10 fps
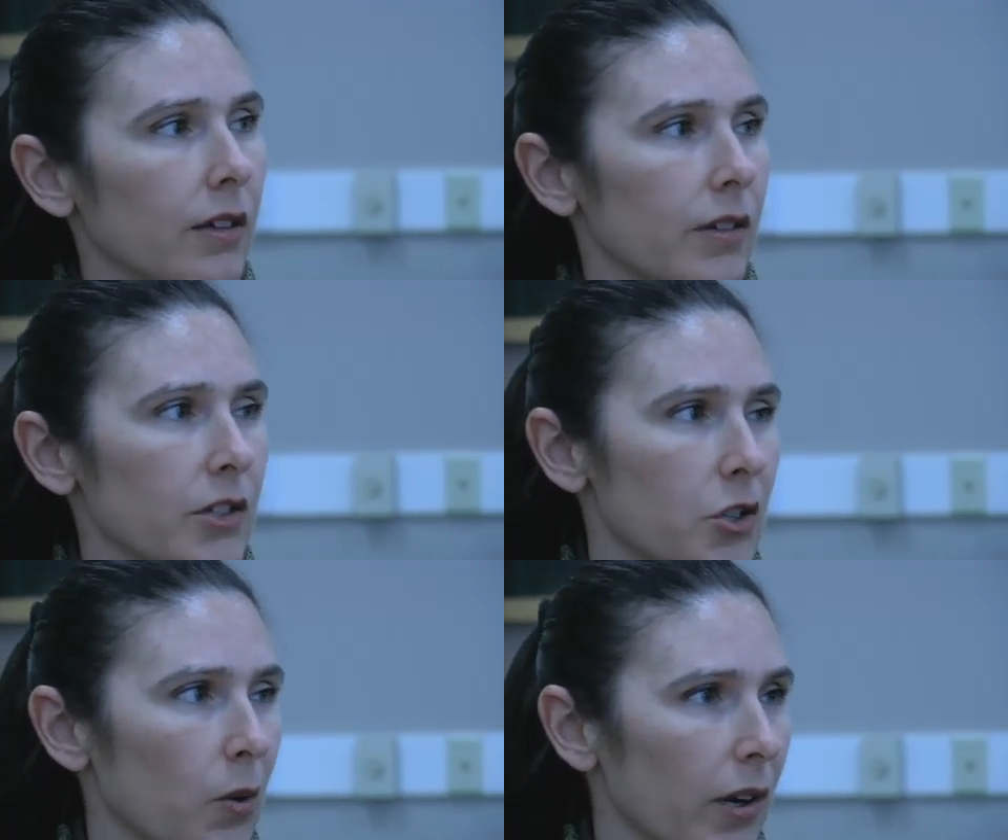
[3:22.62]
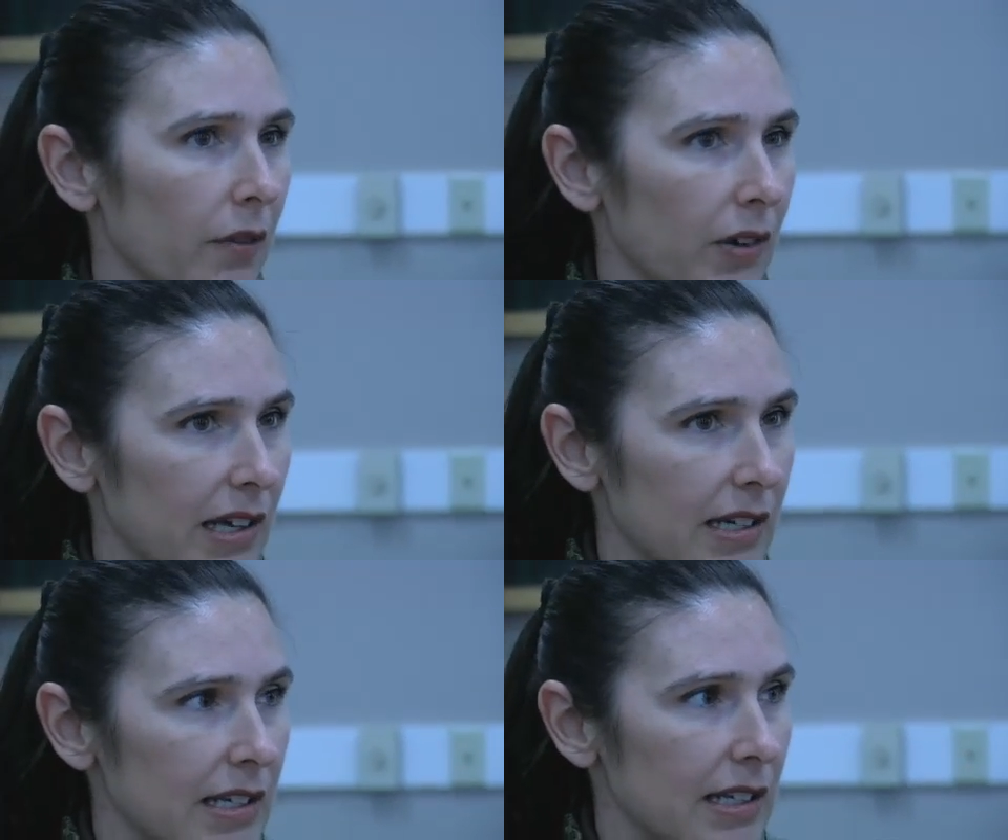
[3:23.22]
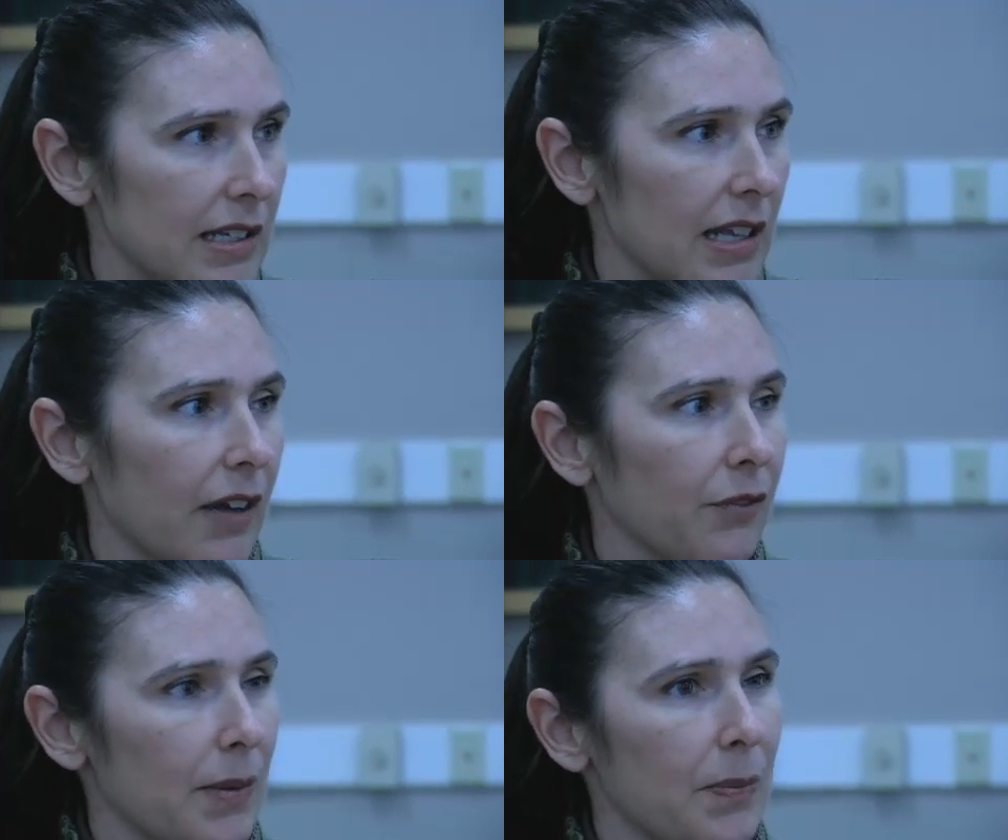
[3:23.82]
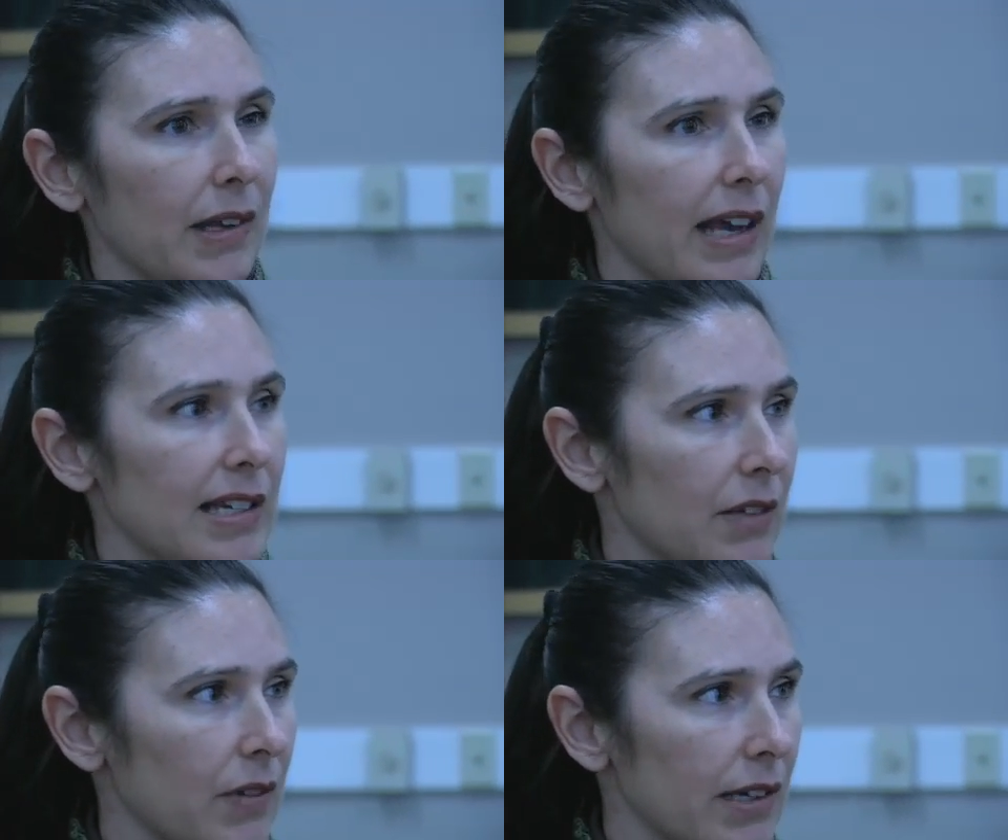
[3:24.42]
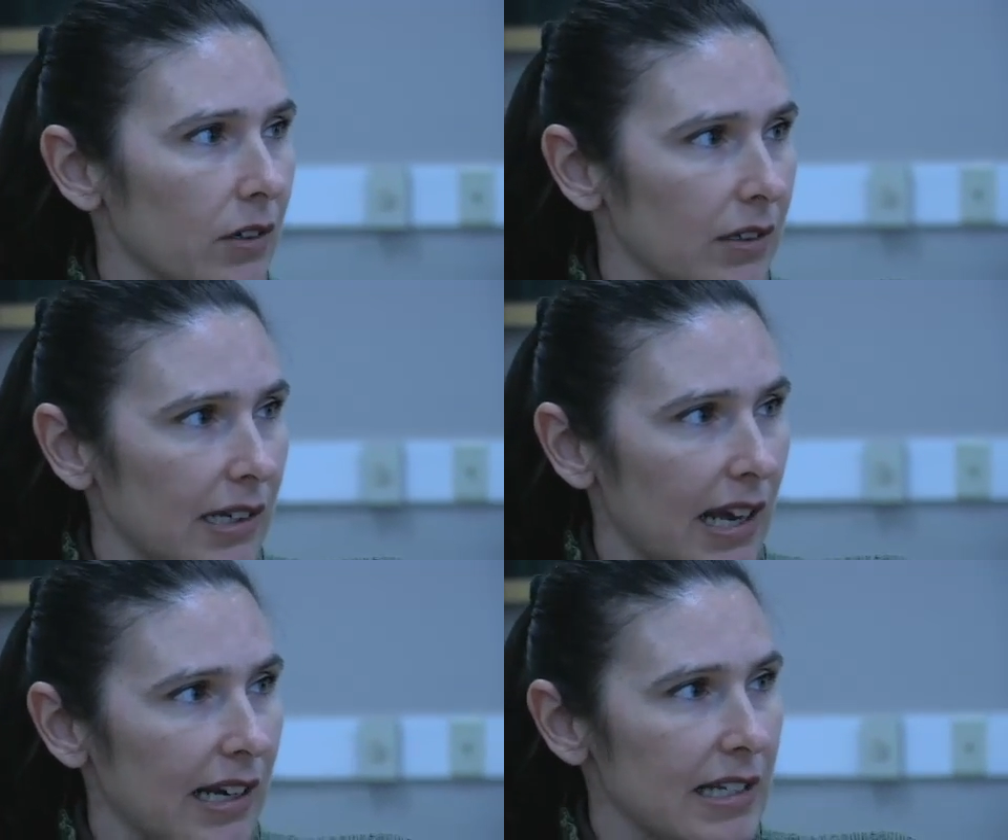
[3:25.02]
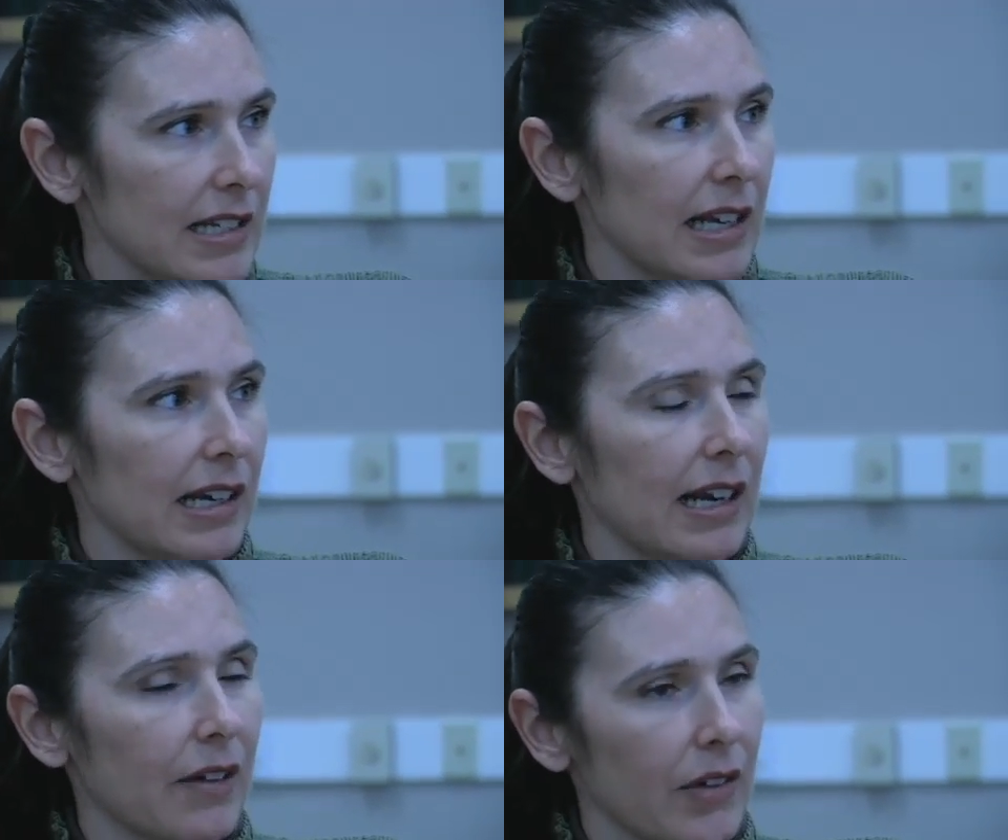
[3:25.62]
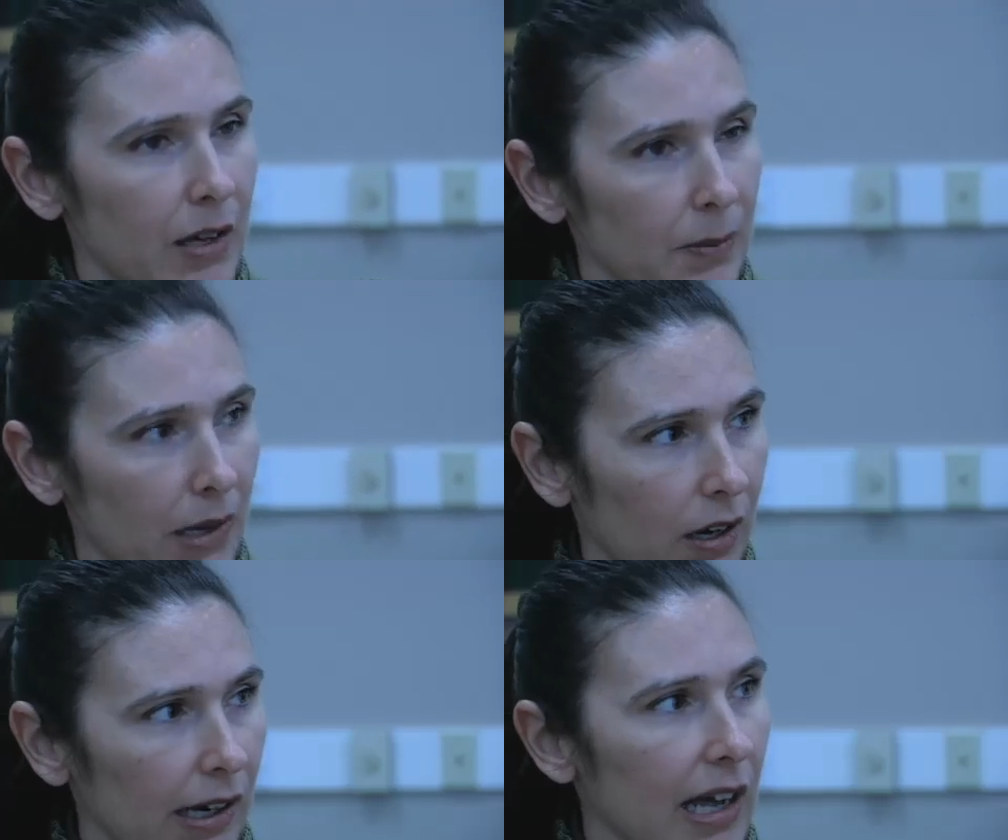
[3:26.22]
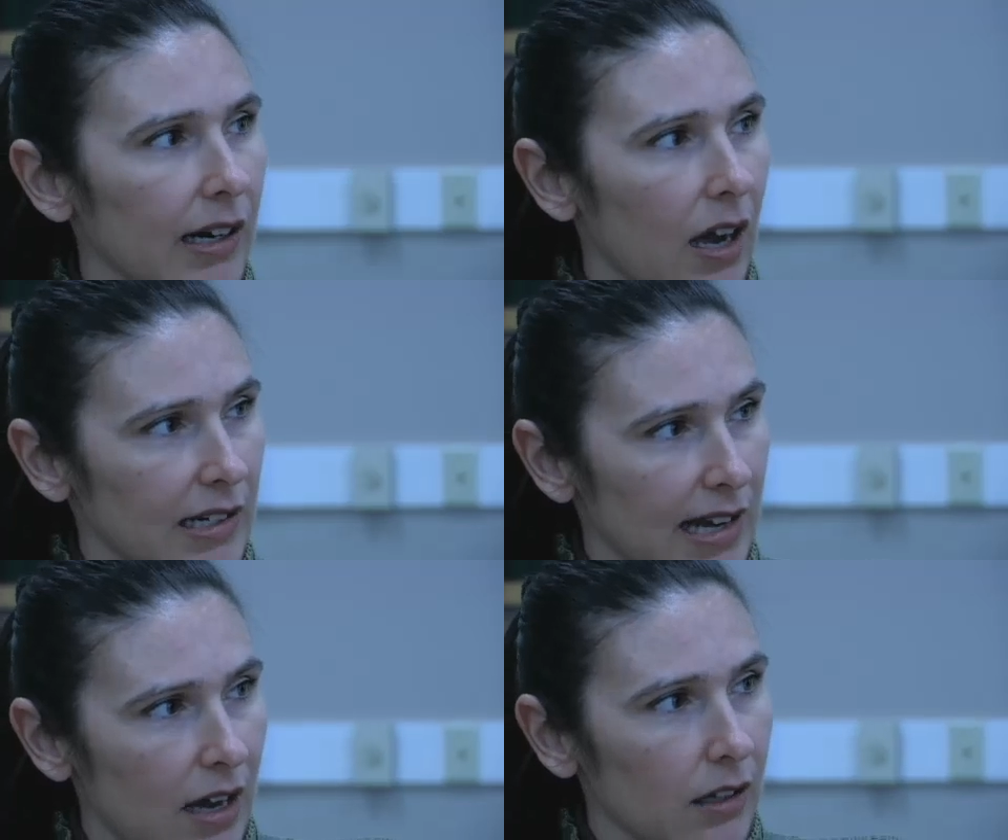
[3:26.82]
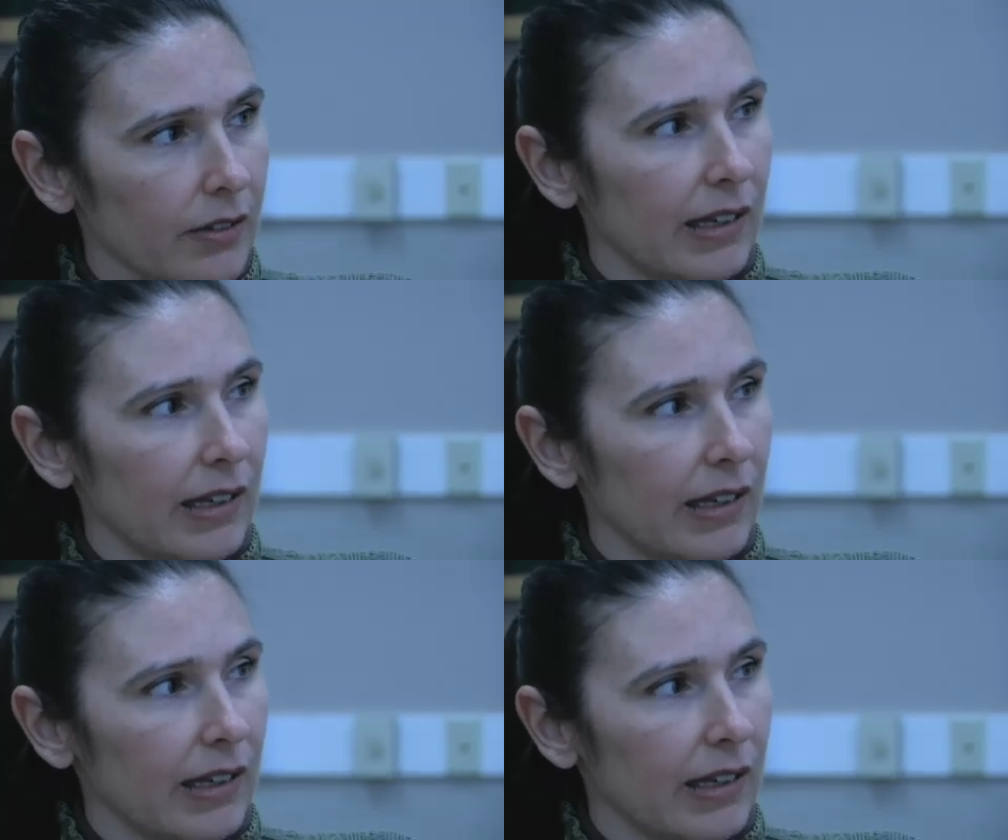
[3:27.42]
The short of it is, I flipped the A T V during the day, and since I didn't have a helmet on, I got knocked out.